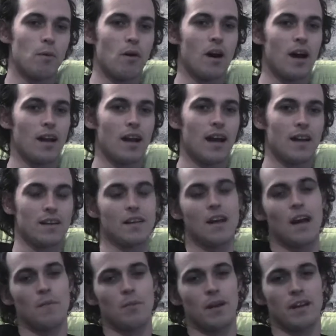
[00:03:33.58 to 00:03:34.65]
But
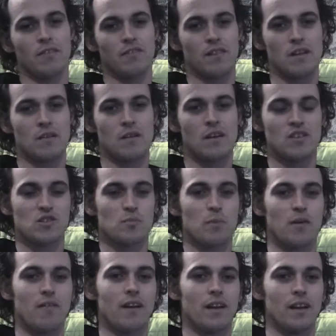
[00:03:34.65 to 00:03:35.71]
I believe a
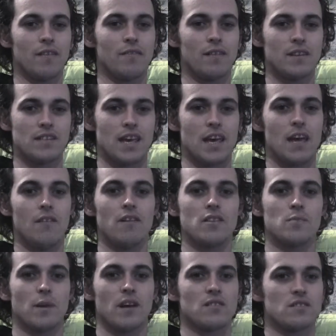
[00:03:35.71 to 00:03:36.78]
spirit, if it's
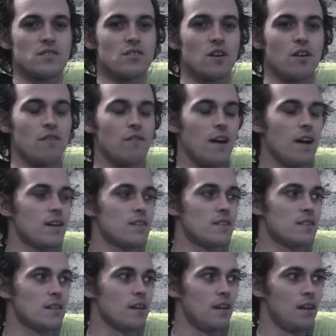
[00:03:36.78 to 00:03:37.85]
here, it's because it's not at
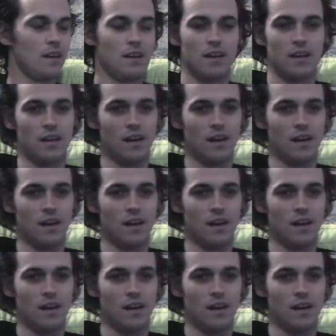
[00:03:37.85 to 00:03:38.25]
rest.